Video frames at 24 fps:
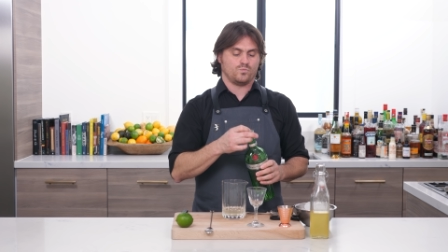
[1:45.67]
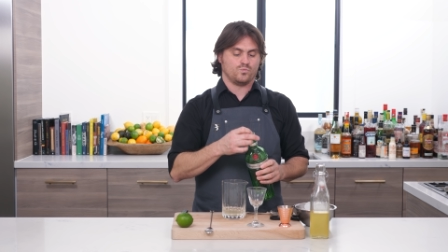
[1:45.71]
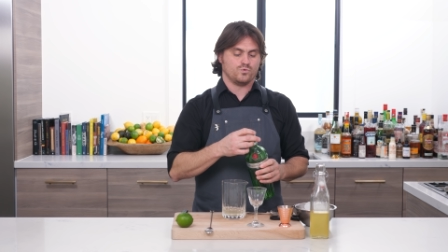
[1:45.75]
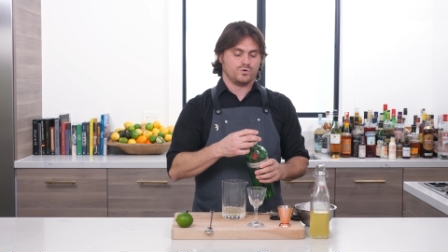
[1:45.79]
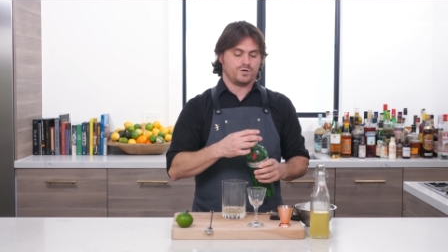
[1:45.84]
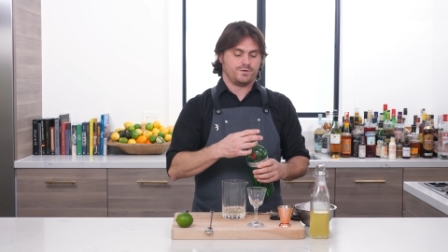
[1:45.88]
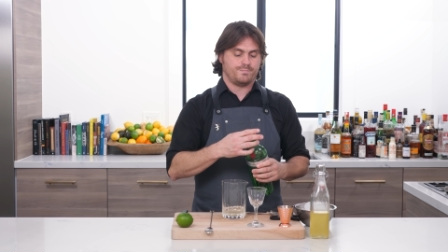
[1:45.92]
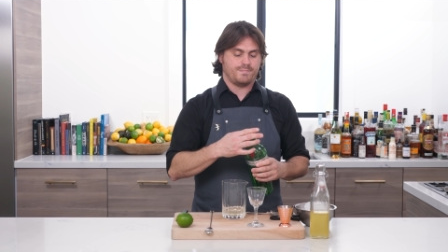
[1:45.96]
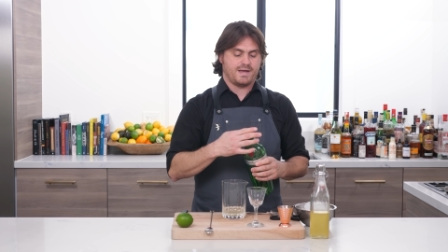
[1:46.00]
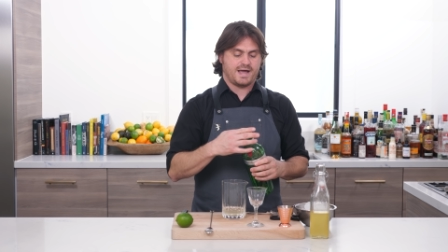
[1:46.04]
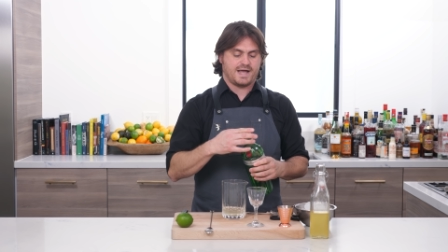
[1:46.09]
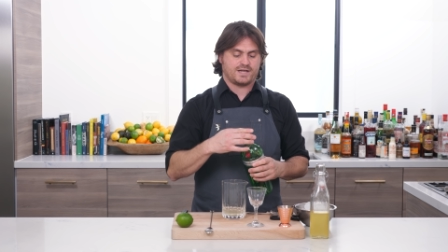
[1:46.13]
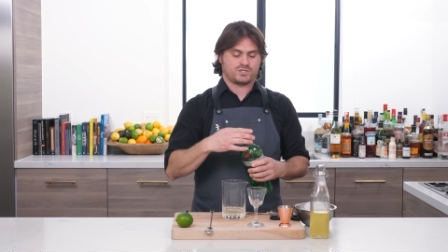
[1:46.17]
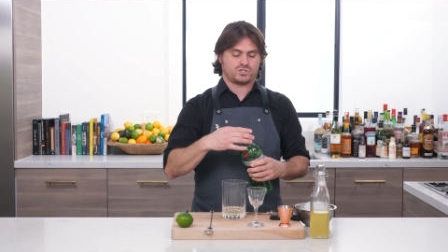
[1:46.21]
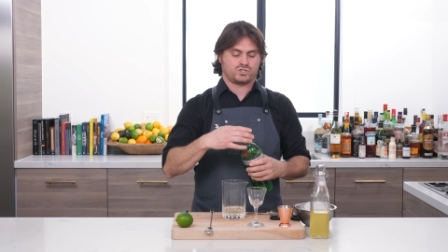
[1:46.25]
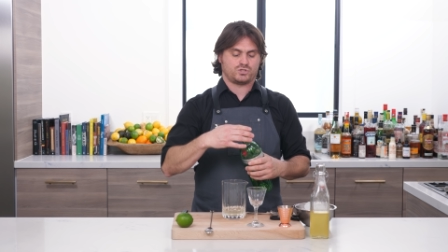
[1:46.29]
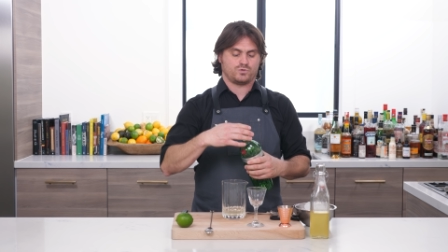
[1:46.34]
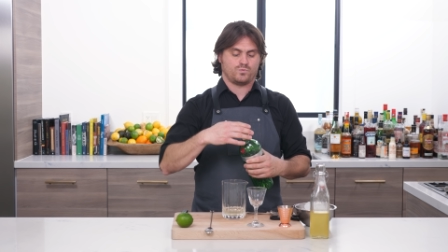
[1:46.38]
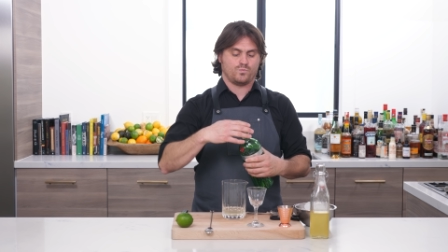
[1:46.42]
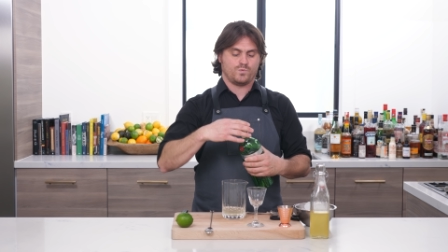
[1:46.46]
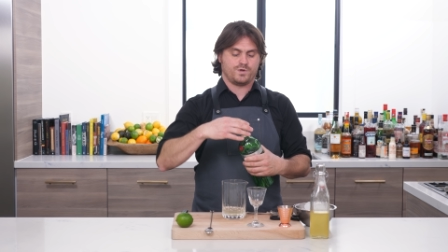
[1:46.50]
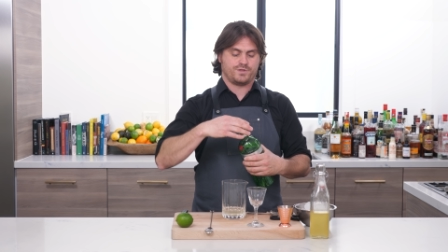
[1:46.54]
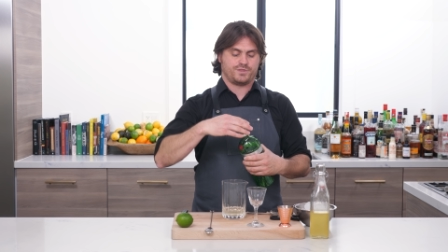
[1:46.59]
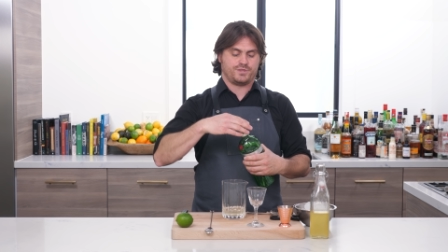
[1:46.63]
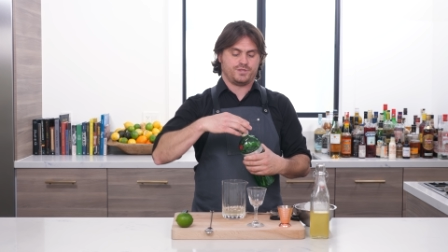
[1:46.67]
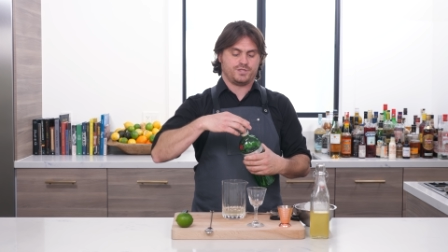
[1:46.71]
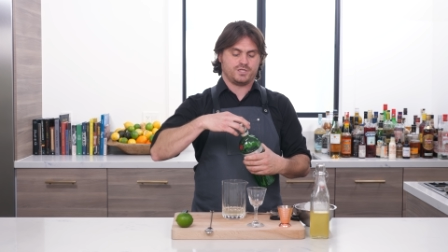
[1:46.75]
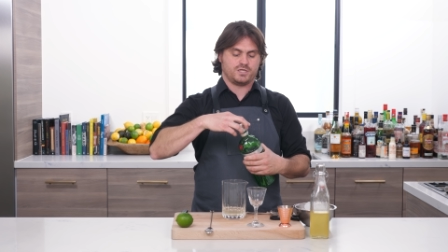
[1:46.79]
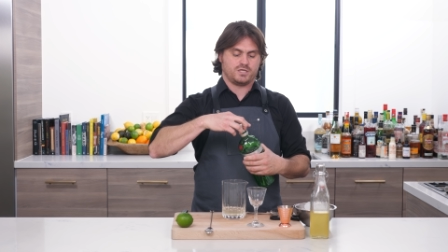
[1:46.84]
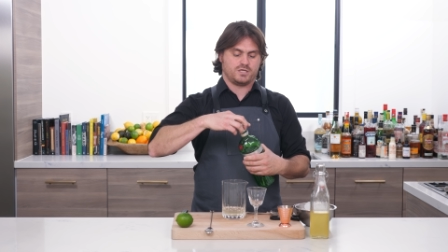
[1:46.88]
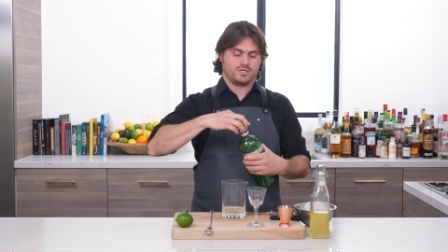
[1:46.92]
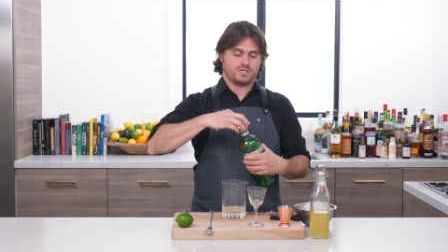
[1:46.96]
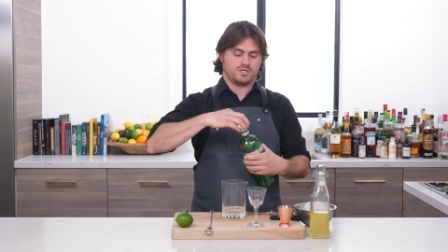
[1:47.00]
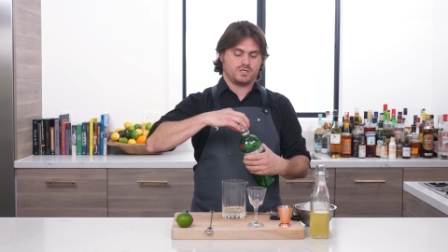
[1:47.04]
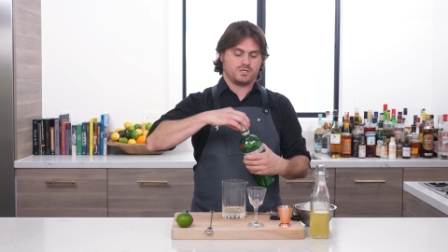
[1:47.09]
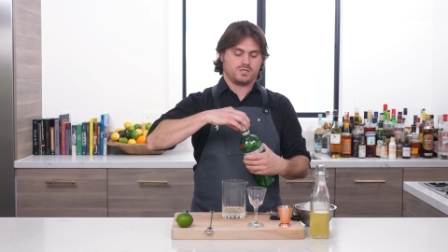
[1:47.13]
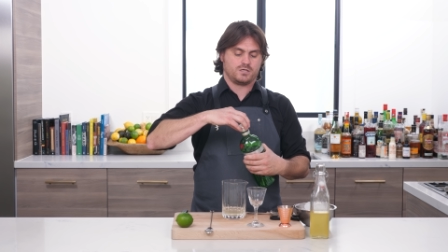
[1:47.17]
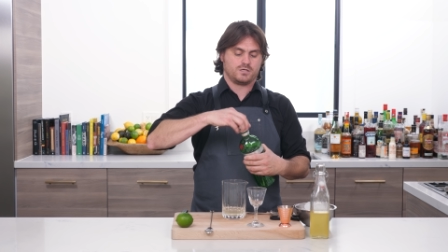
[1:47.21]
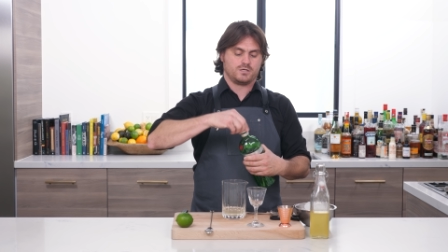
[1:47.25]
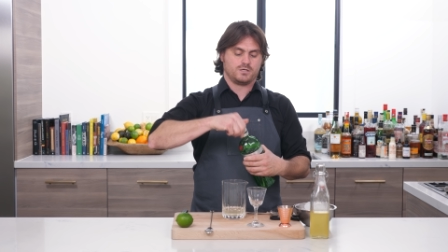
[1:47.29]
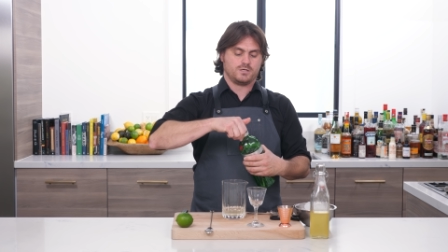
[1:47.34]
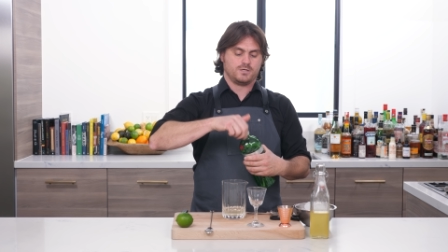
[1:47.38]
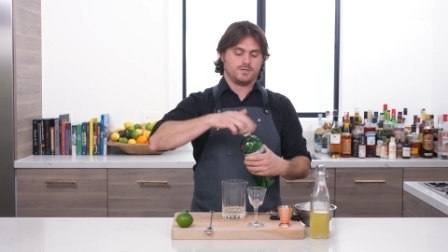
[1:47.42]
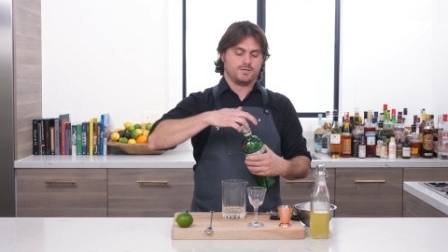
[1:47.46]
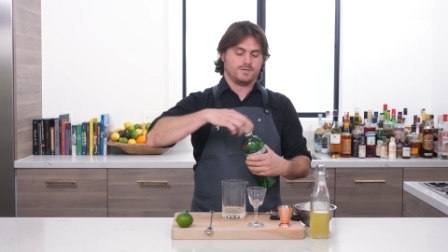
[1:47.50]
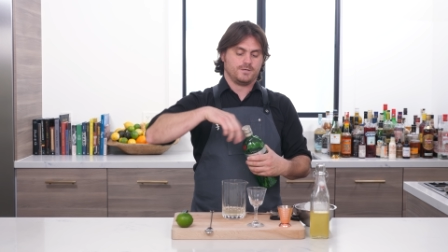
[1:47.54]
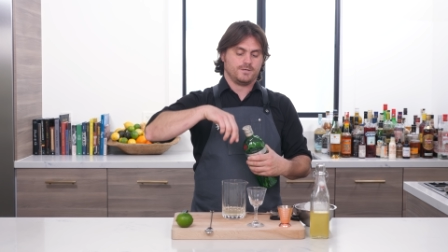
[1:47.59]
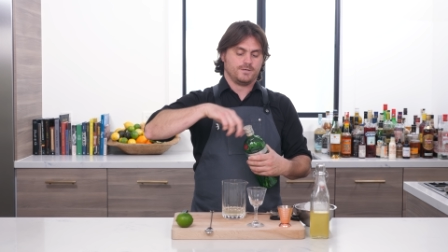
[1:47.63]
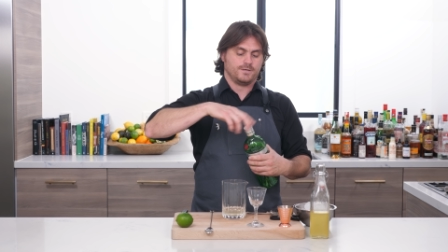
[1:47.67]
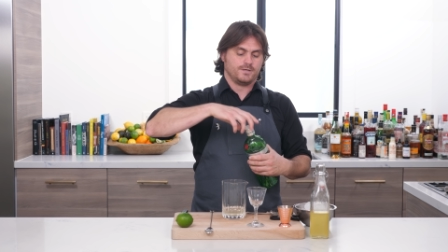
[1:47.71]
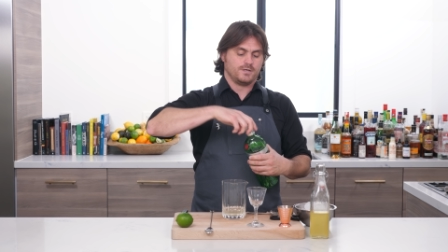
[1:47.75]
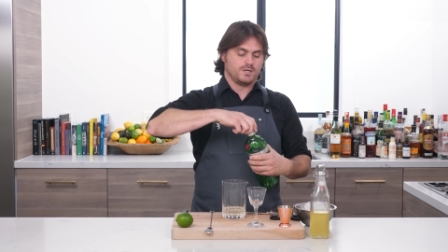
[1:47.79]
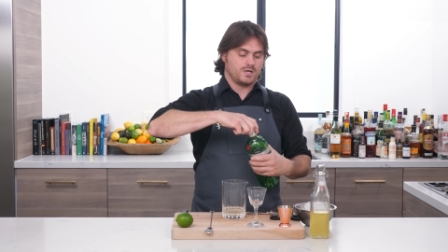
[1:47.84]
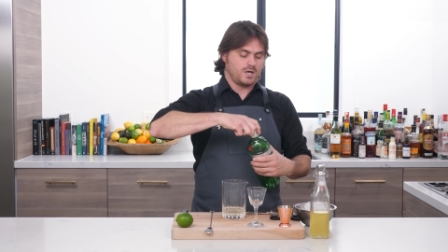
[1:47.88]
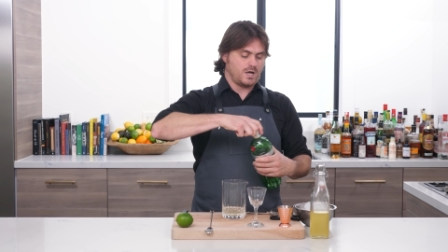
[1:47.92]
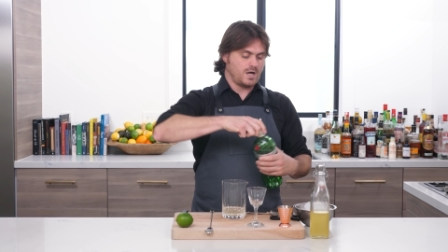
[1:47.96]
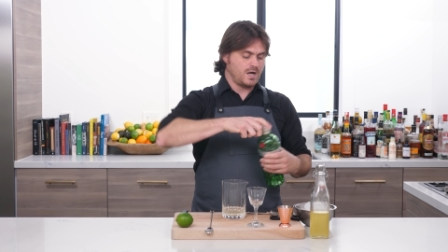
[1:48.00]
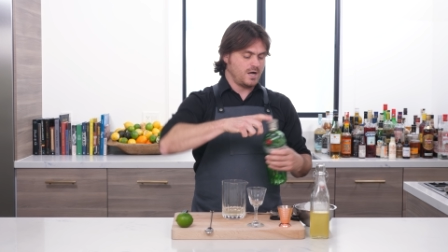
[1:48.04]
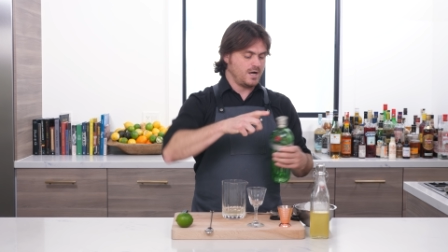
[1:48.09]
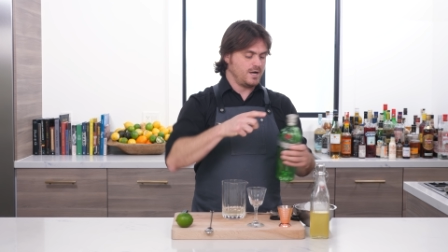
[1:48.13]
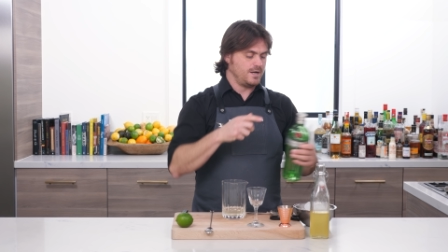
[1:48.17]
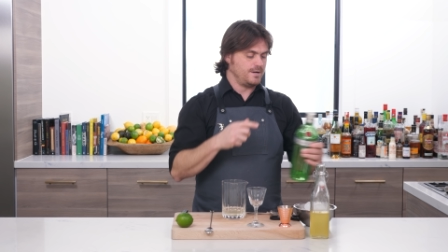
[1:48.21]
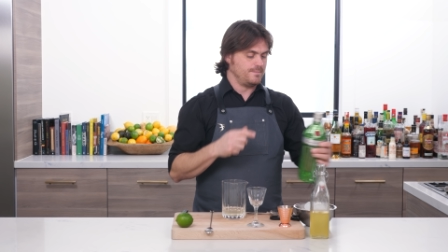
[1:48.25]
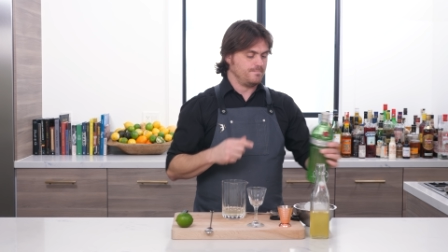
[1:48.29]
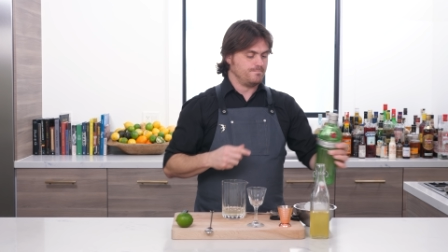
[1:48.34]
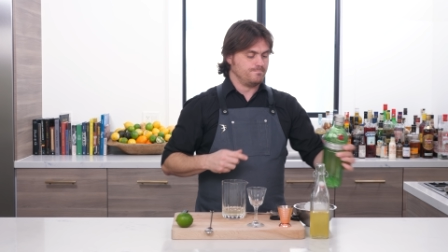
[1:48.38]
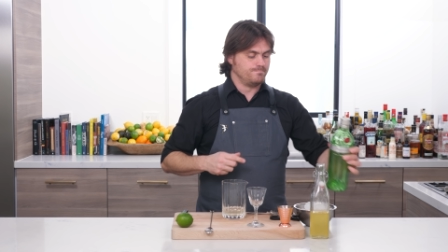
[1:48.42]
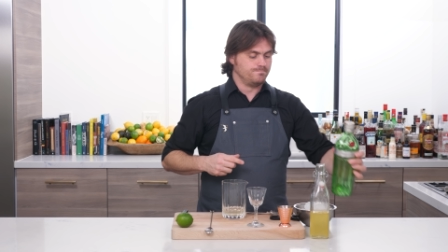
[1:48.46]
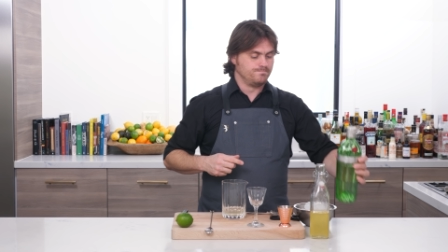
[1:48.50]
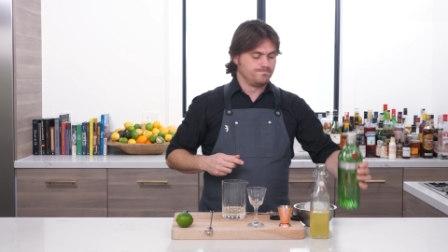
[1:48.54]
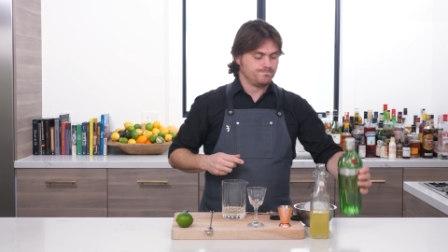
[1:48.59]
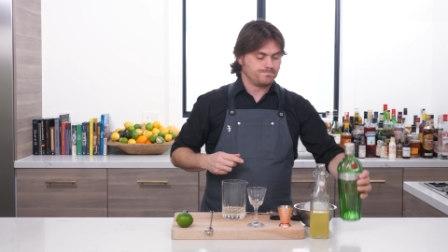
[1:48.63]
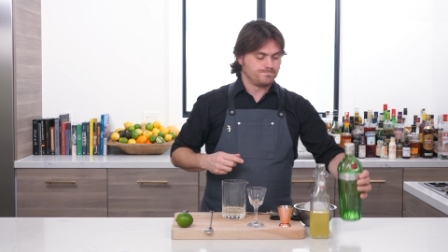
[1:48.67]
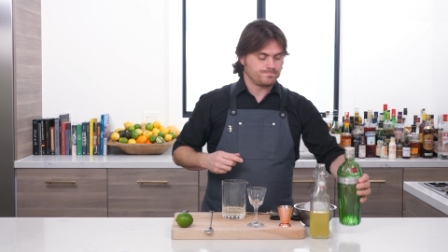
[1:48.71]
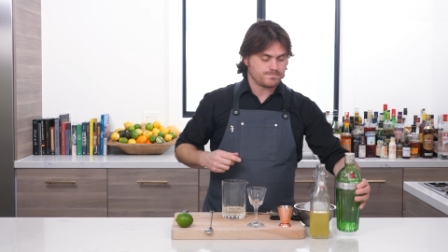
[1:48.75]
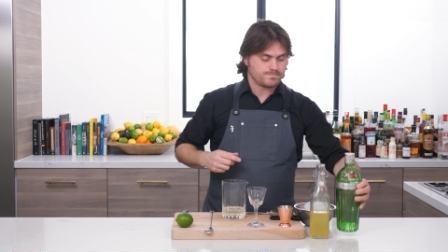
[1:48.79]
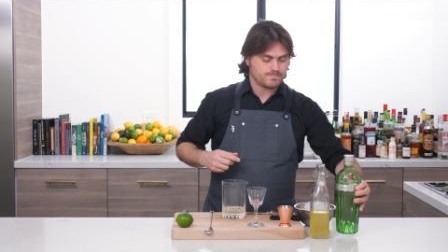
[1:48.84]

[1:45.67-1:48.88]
would match with the um,